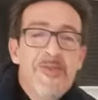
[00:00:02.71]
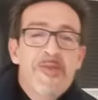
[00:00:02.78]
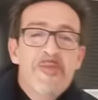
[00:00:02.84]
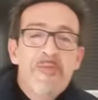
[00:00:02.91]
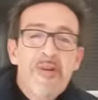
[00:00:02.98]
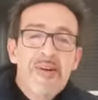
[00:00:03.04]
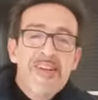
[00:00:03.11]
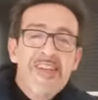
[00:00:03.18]

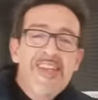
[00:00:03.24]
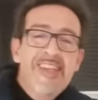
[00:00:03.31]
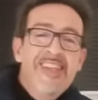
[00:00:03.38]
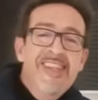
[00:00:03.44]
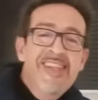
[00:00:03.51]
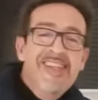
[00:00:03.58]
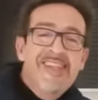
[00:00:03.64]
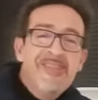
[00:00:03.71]

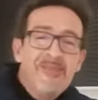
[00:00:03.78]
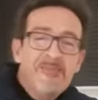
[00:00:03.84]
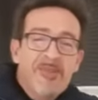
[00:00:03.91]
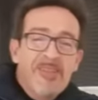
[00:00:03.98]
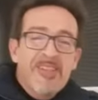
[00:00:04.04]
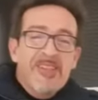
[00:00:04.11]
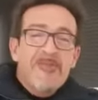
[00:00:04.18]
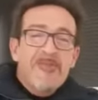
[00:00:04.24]
Good
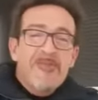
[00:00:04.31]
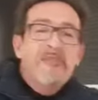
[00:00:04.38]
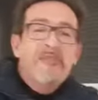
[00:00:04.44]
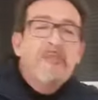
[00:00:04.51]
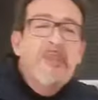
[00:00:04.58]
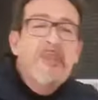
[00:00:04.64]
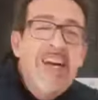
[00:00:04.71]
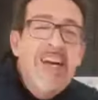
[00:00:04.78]
morning to
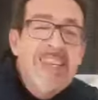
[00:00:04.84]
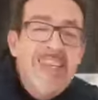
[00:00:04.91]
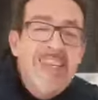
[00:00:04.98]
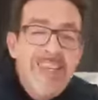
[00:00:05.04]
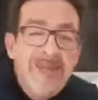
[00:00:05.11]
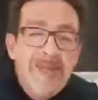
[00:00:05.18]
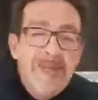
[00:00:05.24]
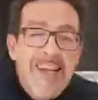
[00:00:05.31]

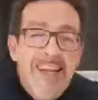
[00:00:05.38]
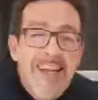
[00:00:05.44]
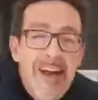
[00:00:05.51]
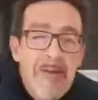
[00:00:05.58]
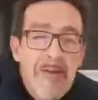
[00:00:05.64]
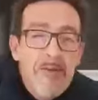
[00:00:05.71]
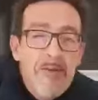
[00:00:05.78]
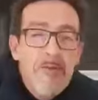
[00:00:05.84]
everybody.
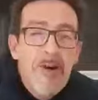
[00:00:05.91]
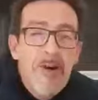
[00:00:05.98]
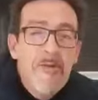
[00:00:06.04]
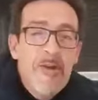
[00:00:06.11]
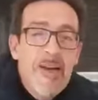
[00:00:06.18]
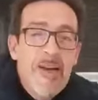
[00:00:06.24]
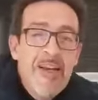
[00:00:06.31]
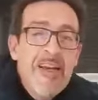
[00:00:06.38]
Welcome to
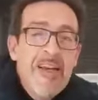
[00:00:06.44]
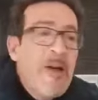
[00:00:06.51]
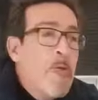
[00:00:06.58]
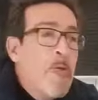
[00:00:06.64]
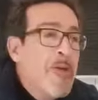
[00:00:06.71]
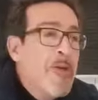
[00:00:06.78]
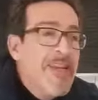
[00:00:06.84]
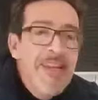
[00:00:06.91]
our
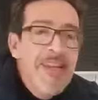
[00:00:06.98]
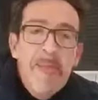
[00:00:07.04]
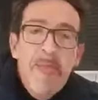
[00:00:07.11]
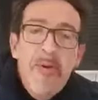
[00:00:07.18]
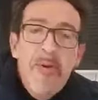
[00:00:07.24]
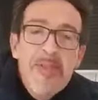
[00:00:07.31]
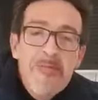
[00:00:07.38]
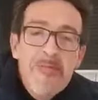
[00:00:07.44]
weekly
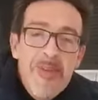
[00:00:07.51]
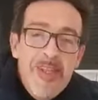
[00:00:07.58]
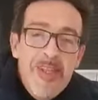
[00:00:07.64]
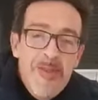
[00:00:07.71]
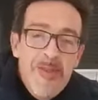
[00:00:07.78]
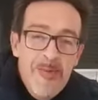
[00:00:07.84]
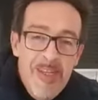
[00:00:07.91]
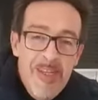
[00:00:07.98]

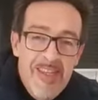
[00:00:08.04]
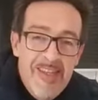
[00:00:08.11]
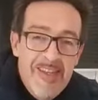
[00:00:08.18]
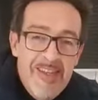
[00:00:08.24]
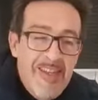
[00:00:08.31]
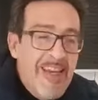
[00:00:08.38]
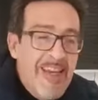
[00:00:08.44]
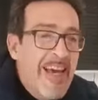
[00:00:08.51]
appointment with
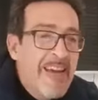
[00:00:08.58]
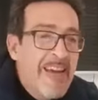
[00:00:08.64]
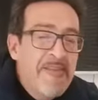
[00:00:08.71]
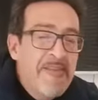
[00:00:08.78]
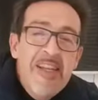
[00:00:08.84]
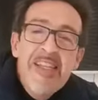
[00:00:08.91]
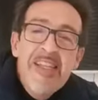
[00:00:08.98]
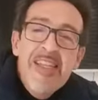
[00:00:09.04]

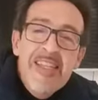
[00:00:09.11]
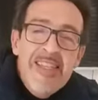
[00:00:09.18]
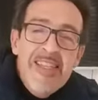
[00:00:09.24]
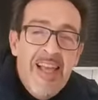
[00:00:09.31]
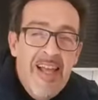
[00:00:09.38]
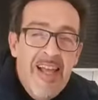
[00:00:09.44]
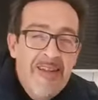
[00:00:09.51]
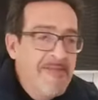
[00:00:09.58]
Caravan in the
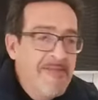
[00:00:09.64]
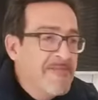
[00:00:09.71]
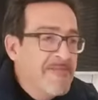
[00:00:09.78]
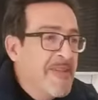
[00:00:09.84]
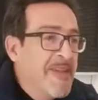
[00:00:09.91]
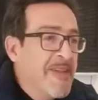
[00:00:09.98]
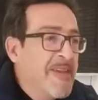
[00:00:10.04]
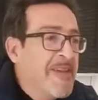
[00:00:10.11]
Sun,
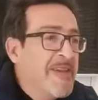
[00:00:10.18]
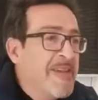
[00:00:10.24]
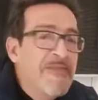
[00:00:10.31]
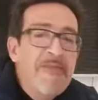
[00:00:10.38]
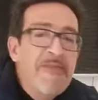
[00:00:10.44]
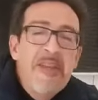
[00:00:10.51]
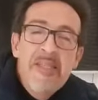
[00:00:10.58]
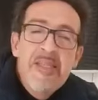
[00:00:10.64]

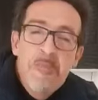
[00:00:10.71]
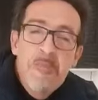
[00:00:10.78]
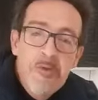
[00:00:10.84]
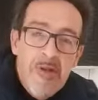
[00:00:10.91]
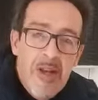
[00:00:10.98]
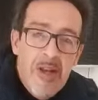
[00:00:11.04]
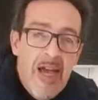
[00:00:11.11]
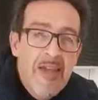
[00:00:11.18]

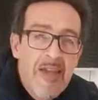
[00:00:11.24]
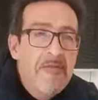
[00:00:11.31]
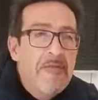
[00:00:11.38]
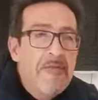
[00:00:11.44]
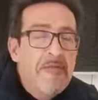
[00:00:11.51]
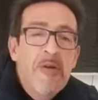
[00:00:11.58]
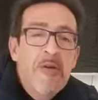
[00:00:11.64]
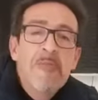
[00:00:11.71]
Facebook Live
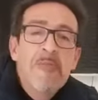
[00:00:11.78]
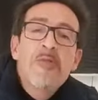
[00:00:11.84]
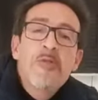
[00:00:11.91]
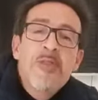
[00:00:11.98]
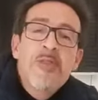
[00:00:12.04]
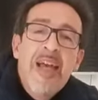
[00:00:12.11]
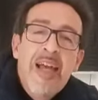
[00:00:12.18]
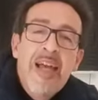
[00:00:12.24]
from
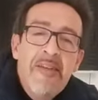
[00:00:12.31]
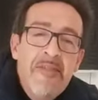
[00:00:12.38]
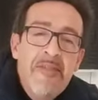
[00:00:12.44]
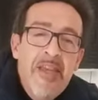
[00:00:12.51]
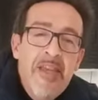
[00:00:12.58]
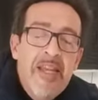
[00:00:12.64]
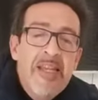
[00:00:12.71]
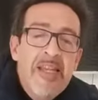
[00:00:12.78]
Toscana
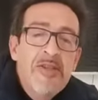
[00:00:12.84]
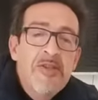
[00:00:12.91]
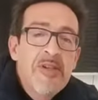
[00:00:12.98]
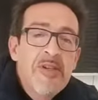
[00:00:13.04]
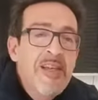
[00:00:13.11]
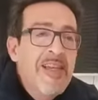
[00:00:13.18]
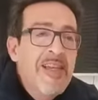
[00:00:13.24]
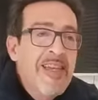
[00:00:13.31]
Village
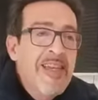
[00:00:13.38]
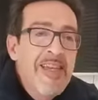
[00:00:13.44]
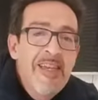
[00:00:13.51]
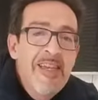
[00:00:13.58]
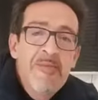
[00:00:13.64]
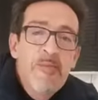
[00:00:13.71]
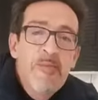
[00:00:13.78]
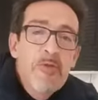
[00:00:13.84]

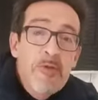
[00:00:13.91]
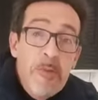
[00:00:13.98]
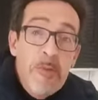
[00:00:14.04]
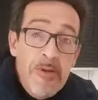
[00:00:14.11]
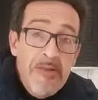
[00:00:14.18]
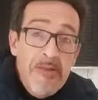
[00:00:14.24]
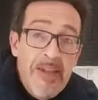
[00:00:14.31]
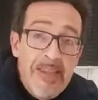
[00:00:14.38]
in
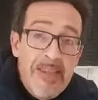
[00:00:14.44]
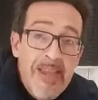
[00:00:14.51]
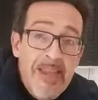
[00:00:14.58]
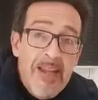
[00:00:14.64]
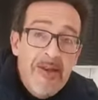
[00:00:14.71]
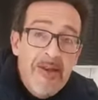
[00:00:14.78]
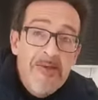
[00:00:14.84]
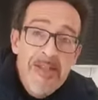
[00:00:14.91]
Montopoli
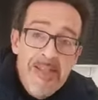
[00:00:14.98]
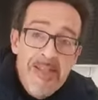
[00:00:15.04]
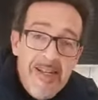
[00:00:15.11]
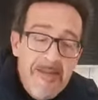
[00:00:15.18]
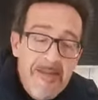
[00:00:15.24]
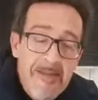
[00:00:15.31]
Valdarno, Italy.